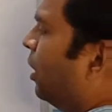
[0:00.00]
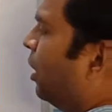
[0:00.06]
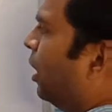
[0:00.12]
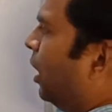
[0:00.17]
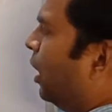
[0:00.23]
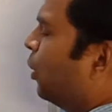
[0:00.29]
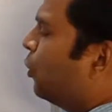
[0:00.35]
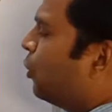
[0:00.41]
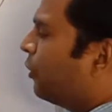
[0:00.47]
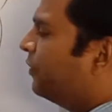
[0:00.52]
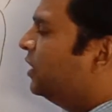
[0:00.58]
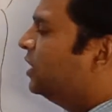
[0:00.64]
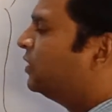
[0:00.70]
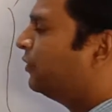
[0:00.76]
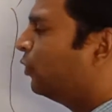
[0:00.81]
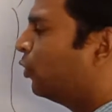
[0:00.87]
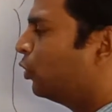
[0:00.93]
out of
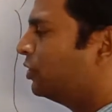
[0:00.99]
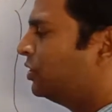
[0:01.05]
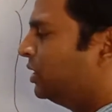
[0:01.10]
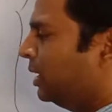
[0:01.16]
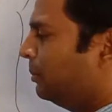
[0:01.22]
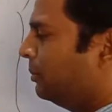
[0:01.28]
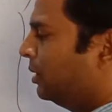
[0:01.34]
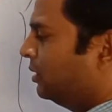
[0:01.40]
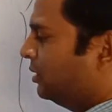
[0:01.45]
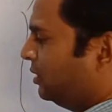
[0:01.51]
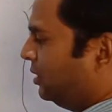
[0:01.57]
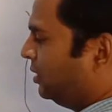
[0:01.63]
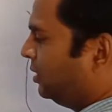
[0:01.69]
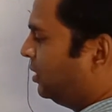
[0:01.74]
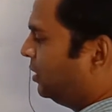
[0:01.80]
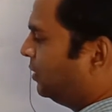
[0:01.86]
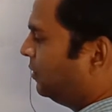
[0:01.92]
these 4
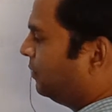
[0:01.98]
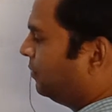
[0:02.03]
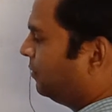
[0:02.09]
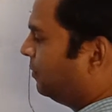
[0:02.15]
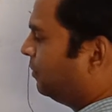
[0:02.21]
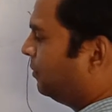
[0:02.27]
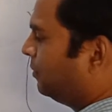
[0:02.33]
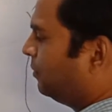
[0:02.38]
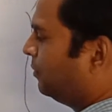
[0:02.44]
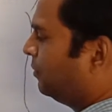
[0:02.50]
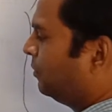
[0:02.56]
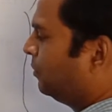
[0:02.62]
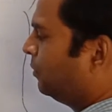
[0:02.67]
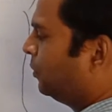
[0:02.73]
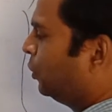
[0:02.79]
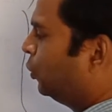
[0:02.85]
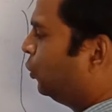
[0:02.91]
chambers,
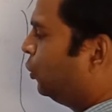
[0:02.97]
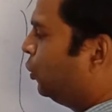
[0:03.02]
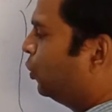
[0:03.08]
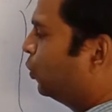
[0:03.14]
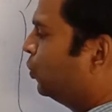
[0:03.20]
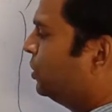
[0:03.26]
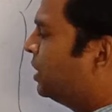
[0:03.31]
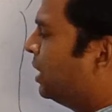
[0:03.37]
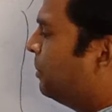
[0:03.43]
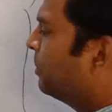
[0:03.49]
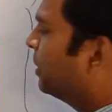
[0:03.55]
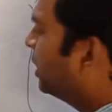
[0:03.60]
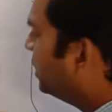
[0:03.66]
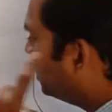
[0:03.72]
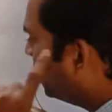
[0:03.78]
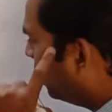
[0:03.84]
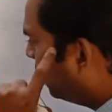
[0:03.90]
2
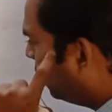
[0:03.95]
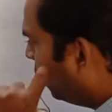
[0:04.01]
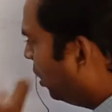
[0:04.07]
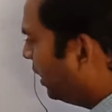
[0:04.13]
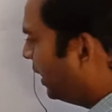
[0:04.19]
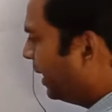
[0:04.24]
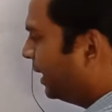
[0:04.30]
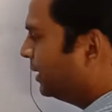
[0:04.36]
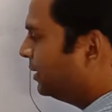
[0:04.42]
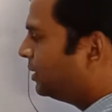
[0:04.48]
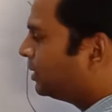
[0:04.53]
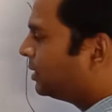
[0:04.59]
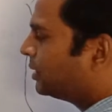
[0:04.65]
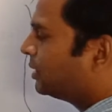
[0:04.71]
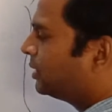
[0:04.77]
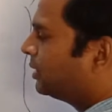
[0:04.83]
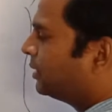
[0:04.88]
chambers are called as